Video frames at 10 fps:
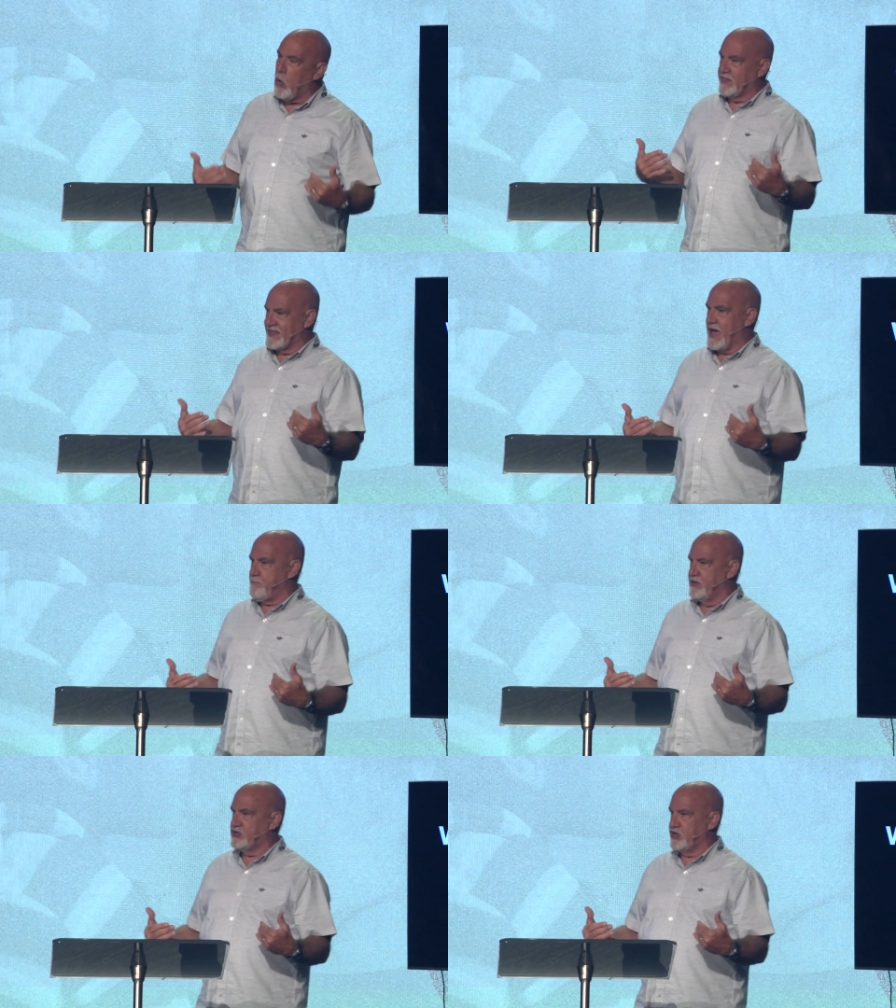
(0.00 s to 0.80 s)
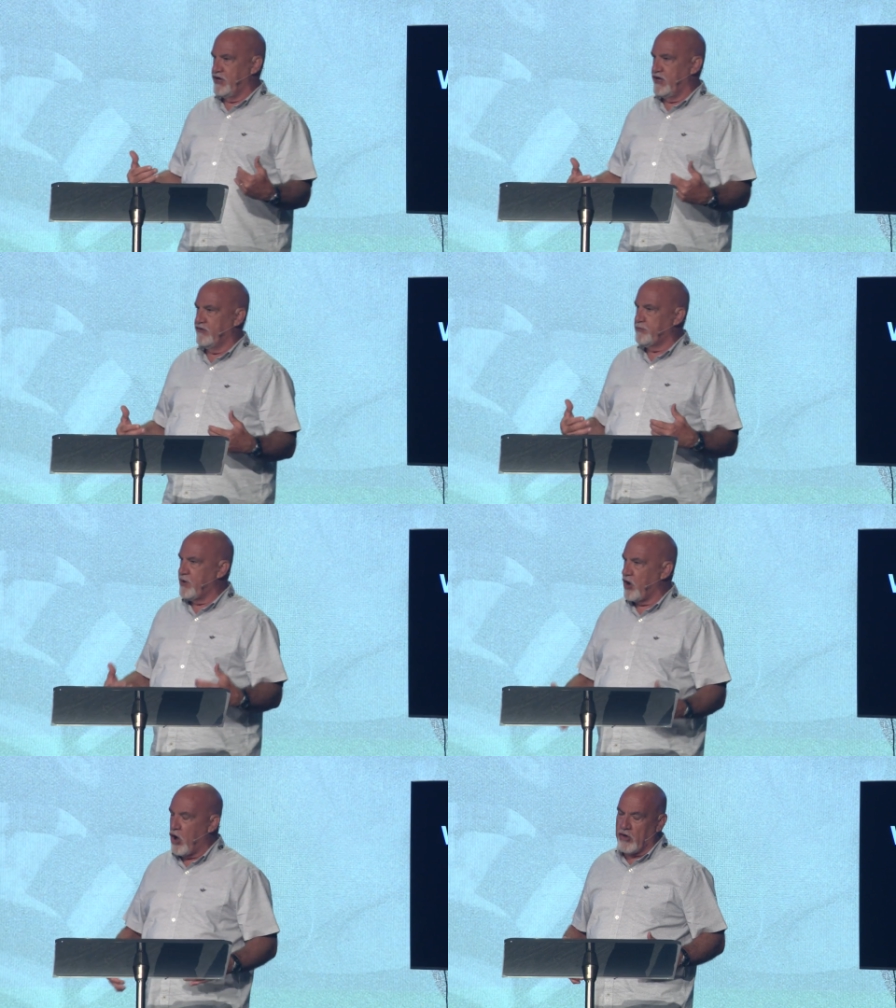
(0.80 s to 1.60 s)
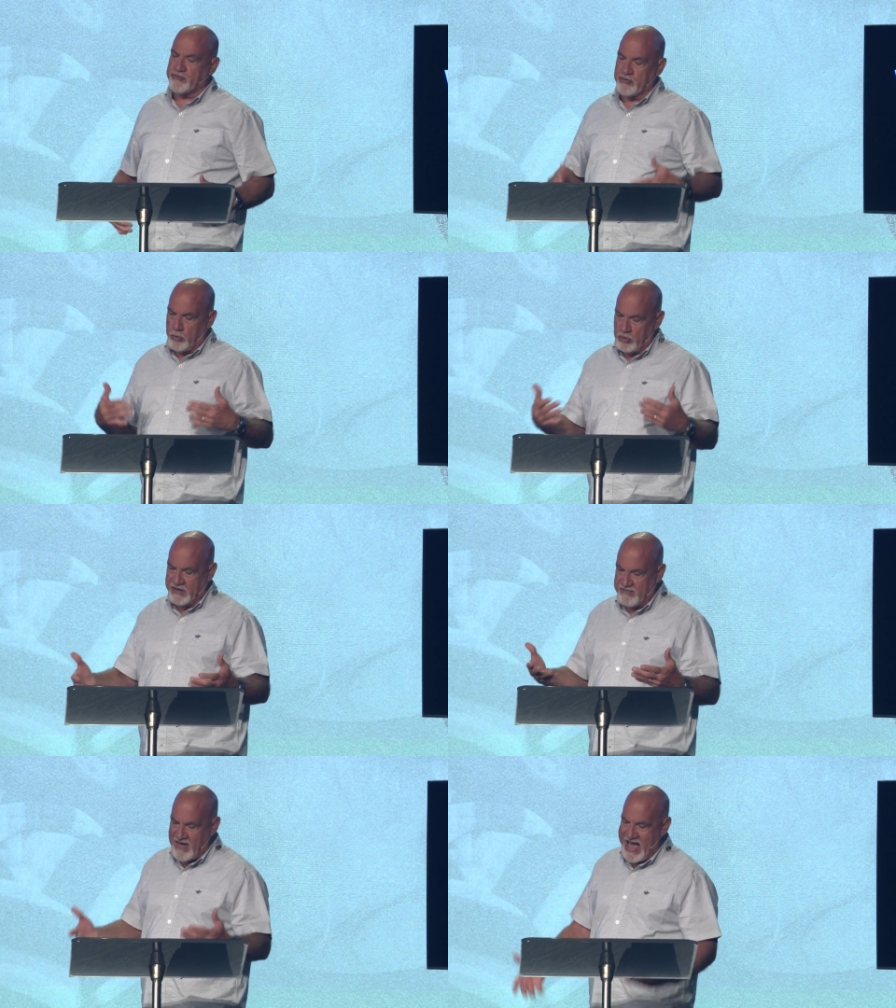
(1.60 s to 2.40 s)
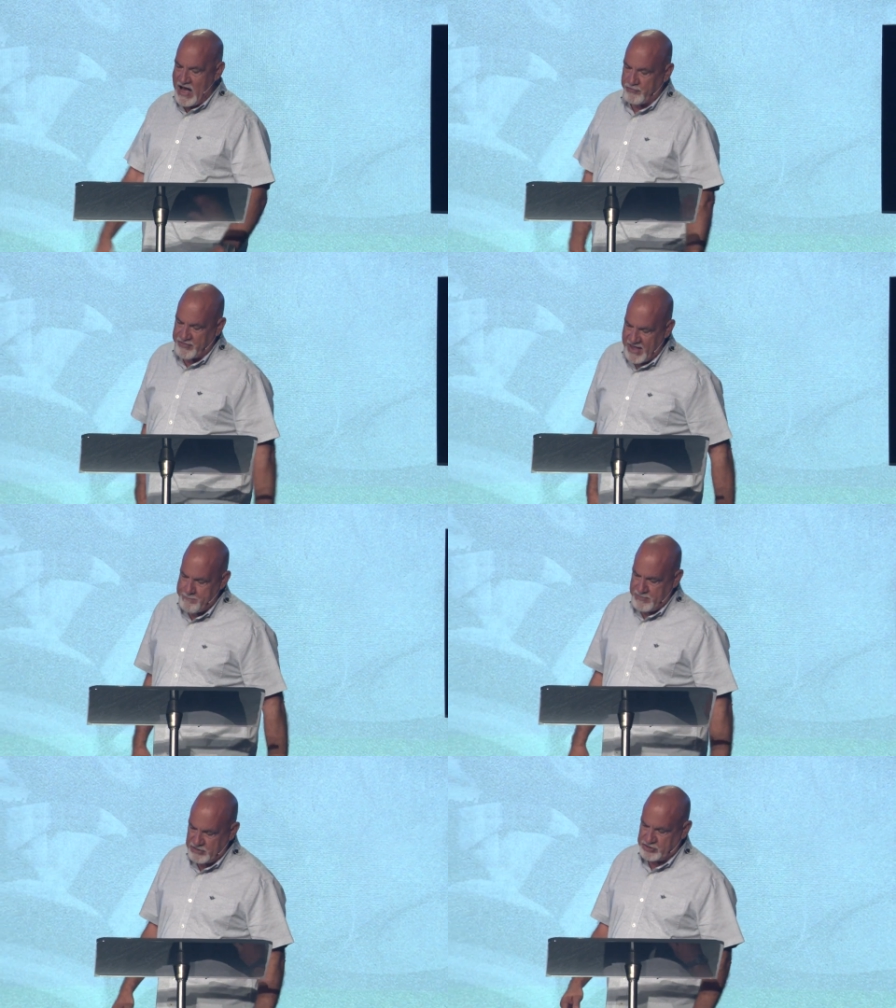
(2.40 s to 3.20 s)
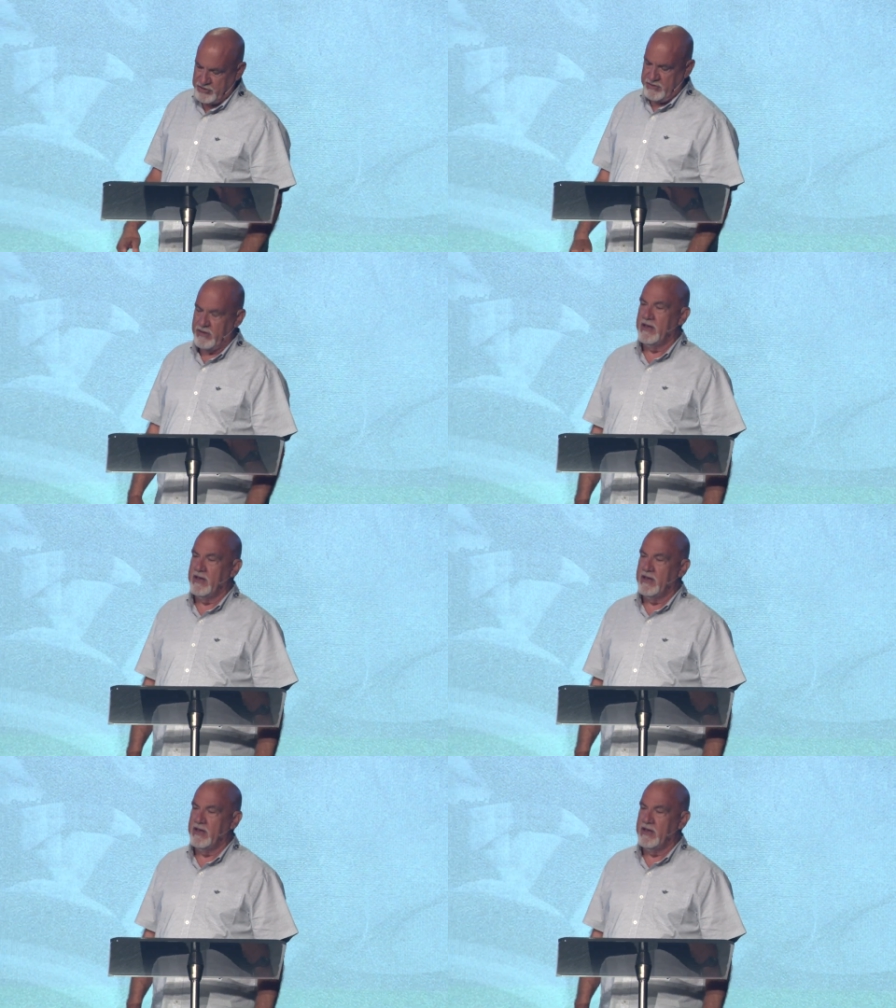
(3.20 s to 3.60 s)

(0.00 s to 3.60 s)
what that mission is, but also live out that mission.